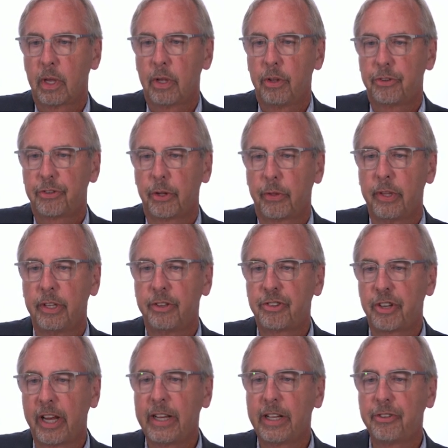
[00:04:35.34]
So then
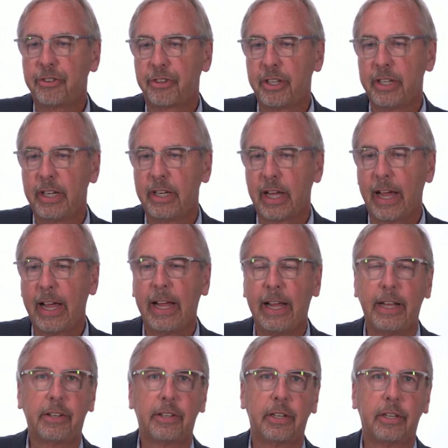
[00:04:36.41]
JNC
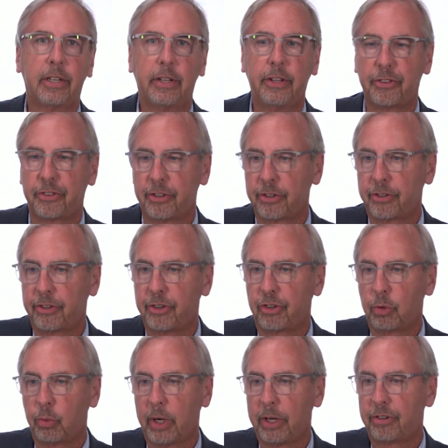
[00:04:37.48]
8, in this
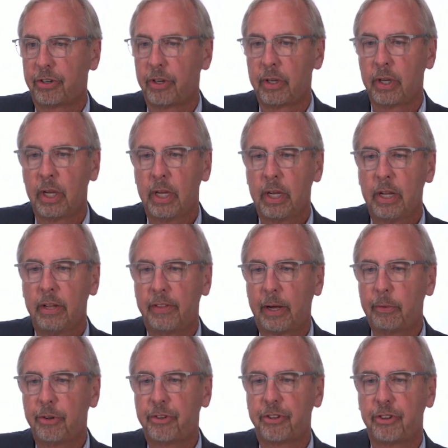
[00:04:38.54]
situation, they
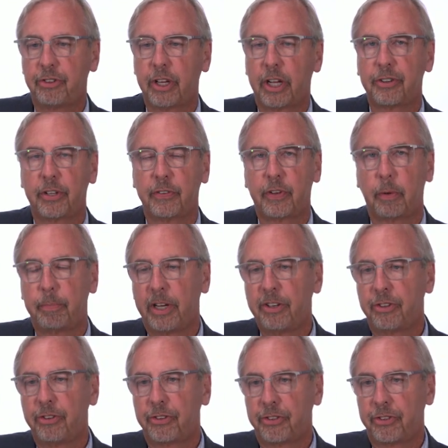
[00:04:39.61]
would suggest if a
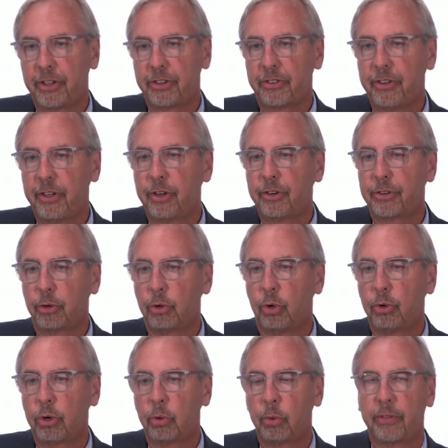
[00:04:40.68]
patient's 60 years or
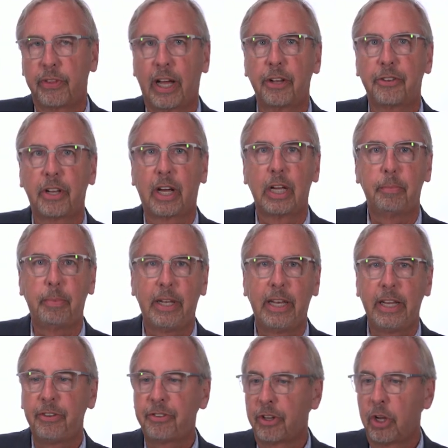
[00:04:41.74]
older without
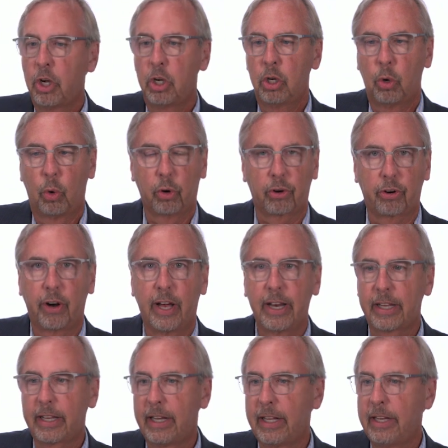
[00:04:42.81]
diabetes or
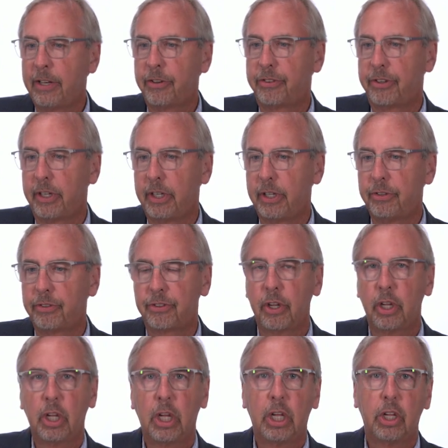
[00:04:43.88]
chronic kidney disease,
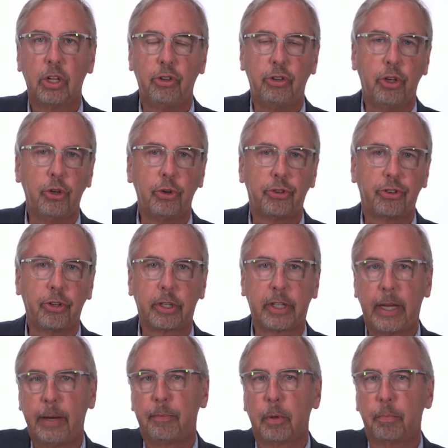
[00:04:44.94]
you should
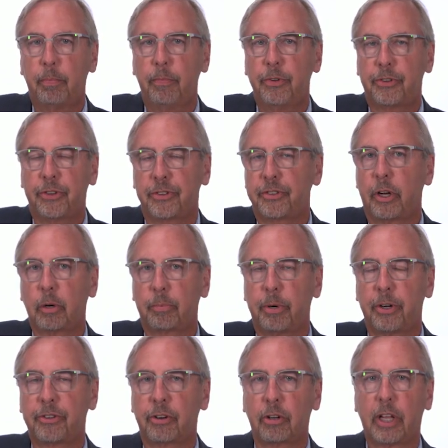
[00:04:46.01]
keep the systolic
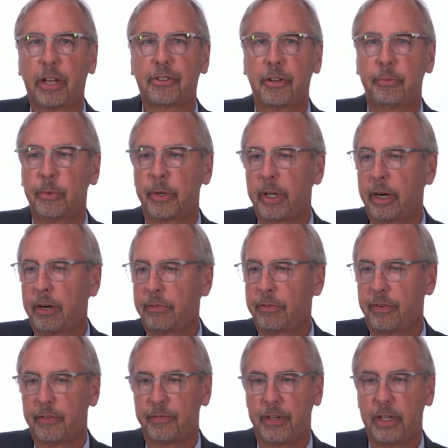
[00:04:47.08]
pressure less than
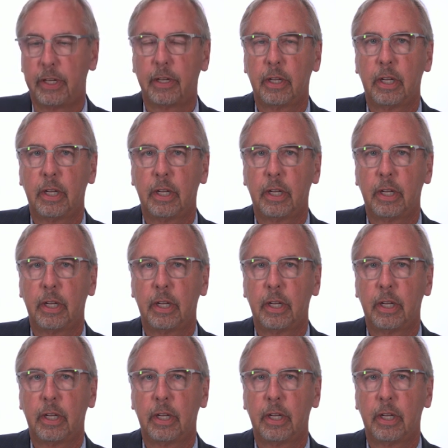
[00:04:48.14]
150,